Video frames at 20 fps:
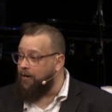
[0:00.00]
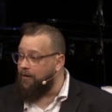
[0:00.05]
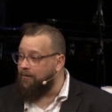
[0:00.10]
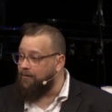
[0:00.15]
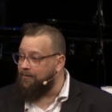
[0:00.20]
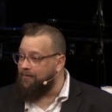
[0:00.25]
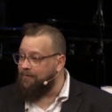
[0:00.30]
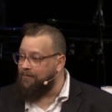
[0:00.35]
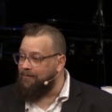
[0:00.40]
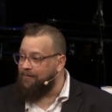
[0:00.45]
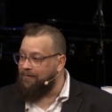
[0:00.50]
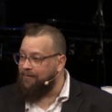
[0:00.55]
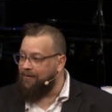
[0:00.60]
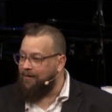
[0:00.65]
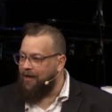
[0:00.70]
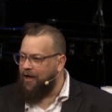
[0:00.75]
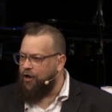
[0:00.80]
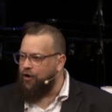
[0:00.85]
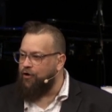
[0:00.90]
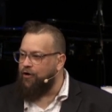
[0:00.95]

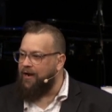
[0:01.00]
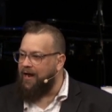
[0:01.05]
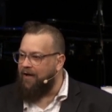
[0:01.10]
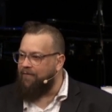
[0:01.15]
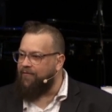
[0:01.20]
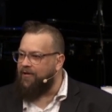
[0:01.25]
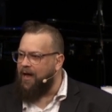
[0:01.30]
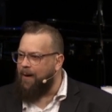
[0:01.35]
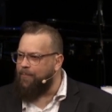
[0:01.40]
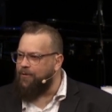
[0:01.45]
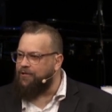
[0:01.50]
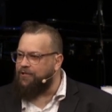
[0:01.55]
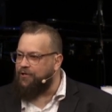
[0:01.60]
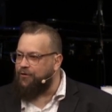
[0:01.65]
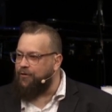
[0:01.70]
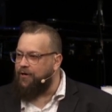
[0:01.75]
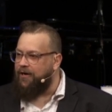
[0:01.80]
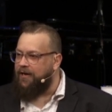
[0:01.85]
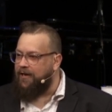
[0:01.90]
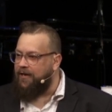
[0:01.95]
And you're going to have the
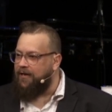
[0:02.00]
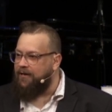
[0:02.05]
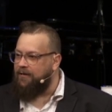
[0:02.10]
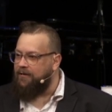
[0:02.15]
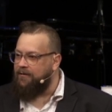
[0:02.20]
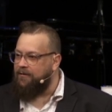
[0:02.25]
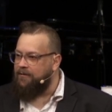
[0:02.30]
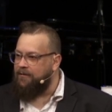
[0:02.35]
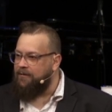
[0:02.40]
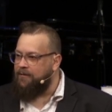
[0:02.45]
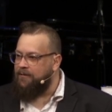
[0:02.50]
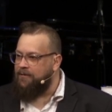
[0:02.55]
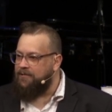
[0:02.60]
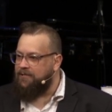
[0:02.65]
opportunity